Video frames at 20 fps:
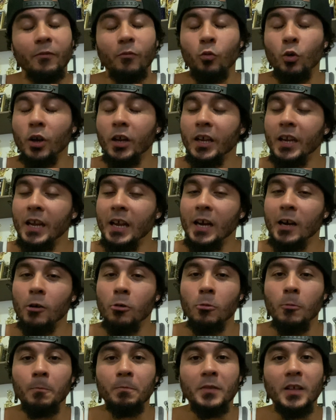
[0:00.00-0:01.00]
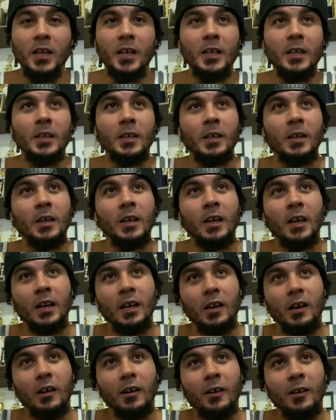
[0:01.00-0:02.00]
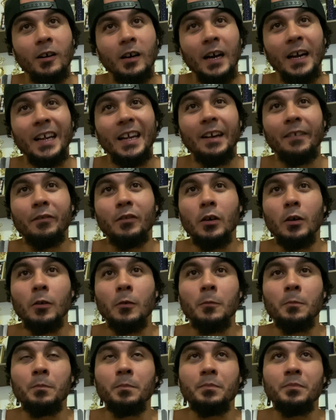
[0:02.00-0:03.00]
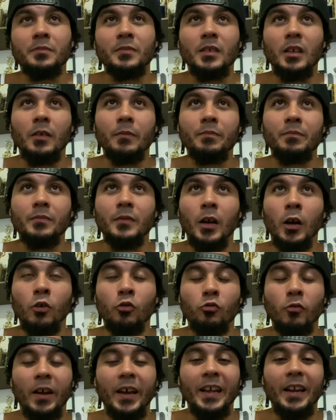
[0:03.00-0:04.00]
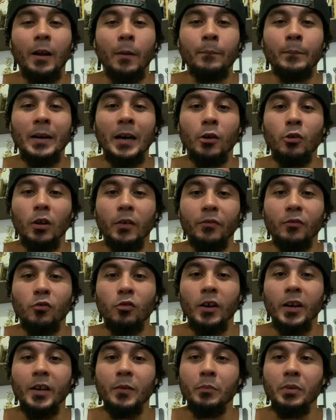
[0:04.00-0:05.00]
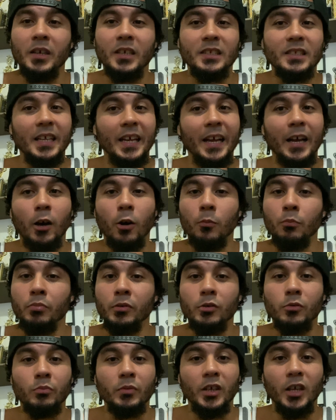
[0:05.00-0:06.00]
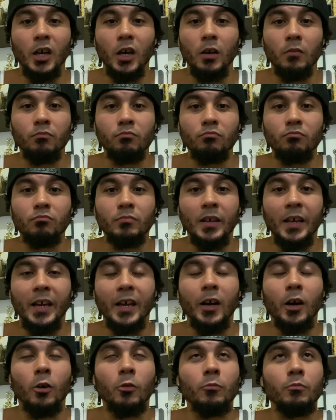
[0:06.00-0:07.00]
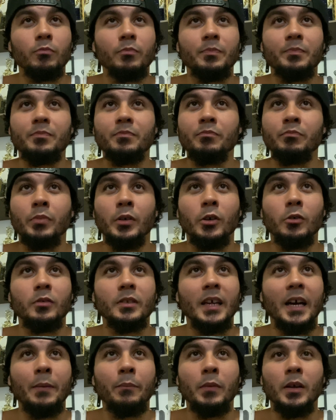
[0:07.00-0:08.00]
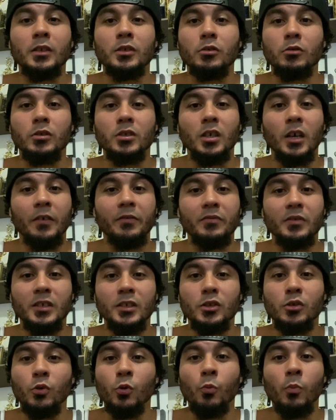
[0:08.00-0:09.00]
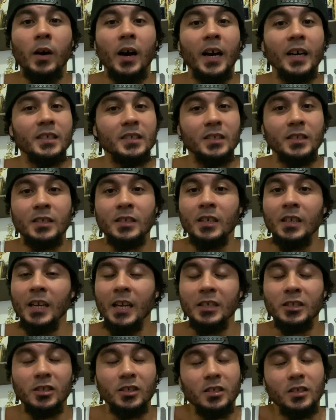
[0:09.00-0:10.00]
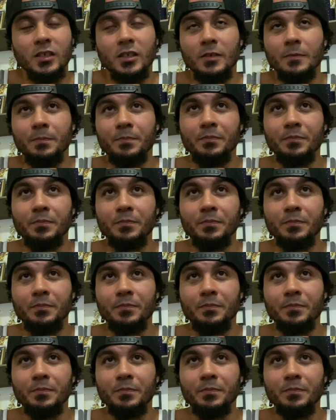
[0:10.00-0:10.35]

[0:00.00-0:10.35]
working out. I give them a great amount of credit because they helped build me up. They helped build that mental toughness through boxing, and I just